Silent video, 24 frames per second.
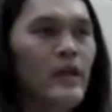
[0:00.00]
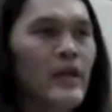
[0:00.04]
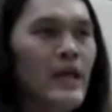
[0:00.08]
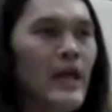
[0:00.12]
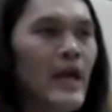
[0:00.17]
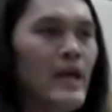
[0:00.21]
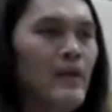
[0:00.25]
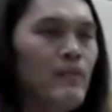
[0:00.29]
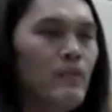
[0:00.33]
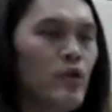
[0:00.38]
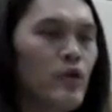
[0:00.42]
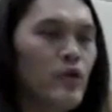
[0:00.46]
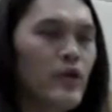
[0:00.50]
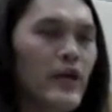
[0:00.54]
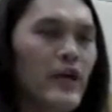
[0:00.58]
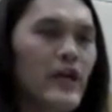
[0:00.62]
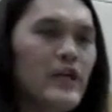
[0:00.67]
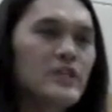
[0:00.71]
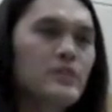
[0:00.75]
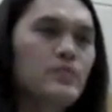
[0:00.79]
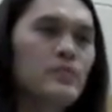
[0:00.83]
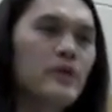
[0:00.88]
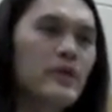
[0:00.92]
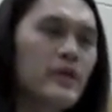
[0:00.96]
like Adam
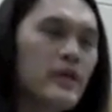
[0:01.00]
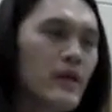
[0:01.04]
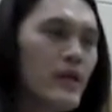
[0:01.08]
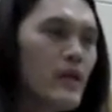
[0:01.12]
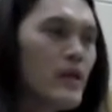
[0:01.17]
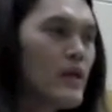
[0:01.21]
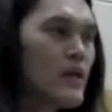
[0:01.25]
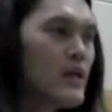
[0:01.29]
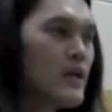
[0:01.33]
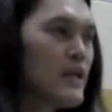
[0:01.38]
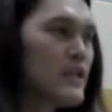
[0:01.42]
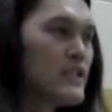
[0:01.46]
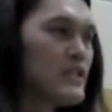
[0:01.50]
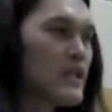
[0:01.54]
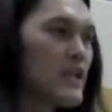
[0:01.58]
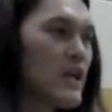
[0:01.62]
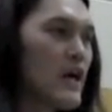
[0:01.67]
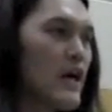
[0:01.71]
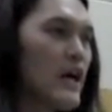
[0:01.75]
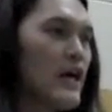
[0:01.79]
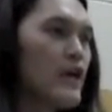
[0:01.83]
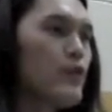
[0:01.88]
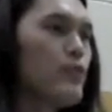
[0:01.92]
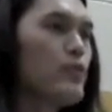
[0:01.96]
Kokesh, but he's a
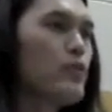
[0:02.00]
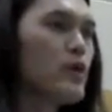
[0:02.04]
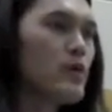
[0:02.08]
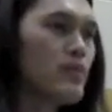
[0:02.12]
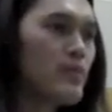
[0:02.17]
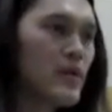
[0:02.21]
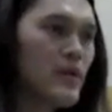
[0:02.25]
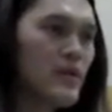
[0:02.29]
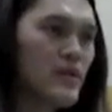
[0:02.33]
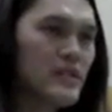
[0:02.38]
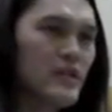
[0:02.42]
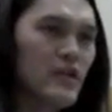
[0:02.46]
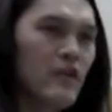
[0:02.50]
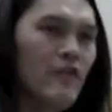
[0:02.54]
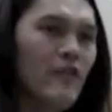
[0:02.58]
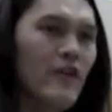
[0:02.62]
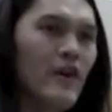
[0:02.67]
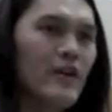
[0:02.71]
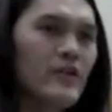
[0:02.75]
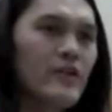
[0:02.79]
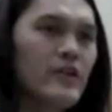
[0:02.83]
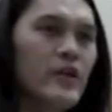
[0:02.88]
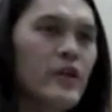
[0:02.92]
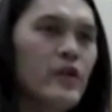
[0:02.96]
guy who put himself
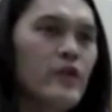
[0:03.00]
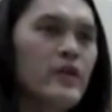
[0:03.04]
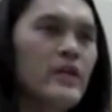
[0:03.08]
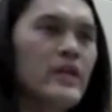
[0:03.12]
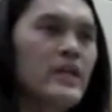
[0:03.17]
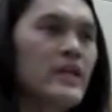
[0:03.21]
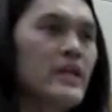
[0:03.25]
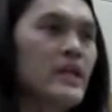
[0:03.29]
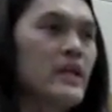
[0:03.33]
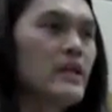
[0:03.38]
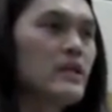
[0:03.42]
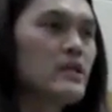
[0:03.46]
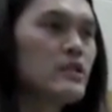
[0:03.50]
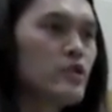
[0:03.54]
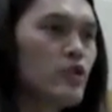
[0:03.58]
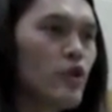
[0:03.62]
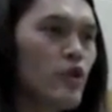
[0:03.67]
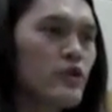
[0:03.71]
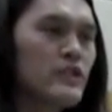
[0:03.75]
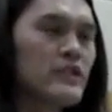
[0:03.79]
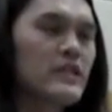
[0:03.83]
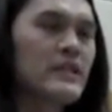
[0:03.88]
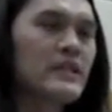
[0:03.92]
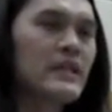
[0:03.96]
out there and then he
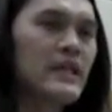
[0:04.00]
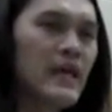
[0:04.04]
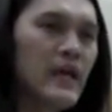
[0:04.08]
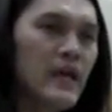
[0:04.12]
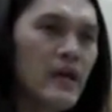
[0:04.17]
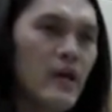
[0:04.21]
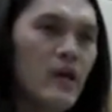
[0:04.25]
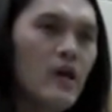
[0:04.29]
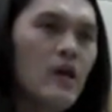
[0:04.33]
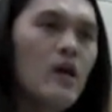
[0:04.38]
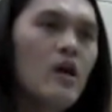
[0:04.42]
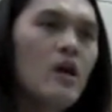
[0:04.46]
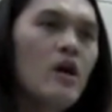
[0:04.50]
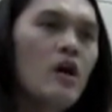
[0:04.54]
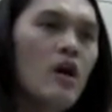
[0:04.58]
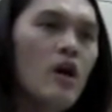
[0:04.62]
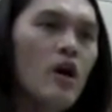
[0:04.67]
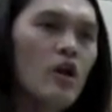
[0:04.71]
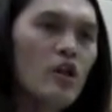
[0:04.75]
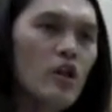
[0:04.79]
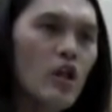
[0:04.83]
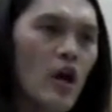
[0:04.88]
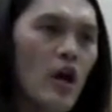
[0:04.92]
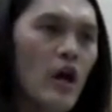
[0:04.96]
started to get
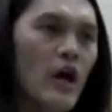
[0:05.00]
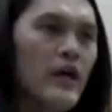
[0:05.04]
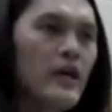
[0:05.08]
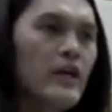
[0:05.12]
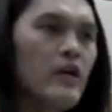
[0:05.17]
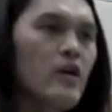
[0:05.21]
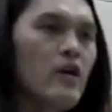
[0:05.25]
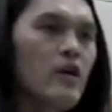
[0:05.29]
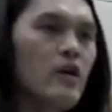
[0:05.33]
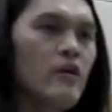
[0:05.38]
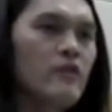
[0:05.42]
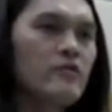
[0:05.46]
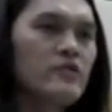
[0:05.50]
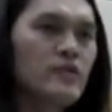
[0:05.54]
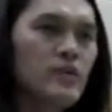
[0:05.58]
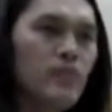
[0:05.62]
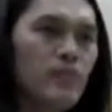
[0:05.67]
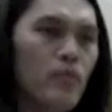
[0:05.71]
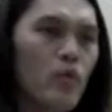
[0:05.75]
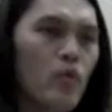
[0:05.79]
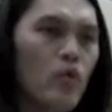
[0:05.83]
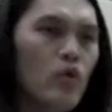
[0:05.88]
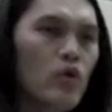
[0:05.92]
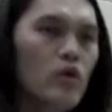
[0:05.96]
a lot of
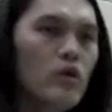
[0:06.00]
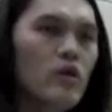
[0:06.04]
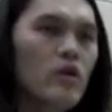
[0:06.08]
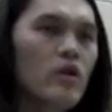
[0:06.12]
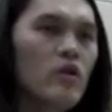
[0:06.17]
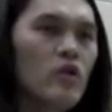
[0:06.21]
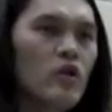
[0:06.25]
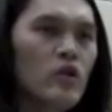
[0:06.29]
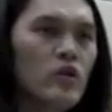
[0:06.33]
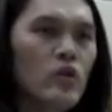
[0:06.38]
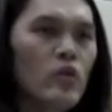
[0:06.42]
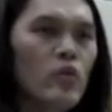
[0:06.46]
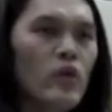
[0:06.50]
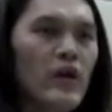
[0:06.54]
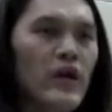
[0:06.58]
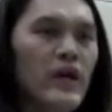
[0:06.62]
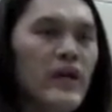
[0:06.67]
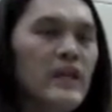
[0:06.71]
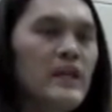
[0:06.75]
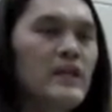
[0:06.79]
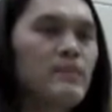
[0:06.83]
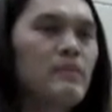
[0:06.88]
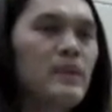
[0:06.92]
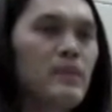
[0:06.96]
support along the
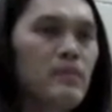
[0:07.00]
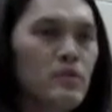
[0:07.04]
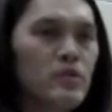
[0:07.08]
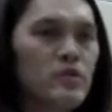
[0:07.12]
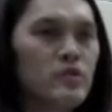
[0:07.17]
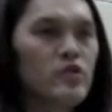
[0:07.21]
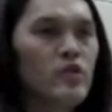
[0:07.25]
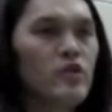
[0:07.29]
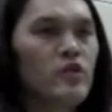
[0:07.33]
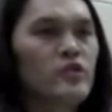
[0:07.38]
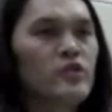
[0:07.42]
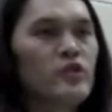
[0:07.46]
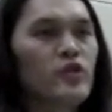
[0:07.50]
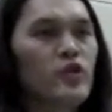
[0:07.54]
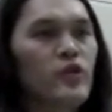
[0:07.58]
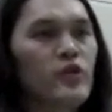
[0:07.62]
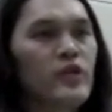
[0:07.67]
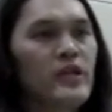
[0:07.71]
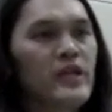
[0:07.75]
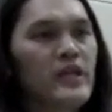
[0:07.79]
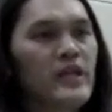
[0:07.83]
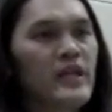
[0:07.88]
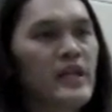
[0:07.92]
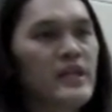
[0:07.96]
way, and then people started
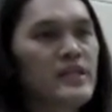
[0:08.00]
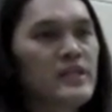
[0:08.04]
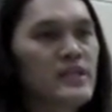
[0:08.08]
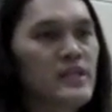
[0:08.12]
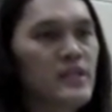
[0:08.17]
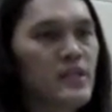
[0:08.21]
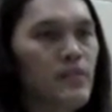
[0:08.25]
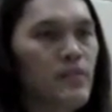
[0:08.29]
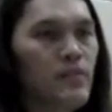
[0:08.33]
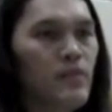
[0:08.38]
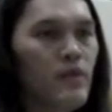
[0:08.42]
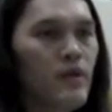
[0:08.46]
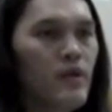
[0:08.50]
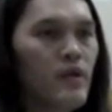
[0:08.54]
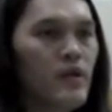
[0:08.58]
turning against him.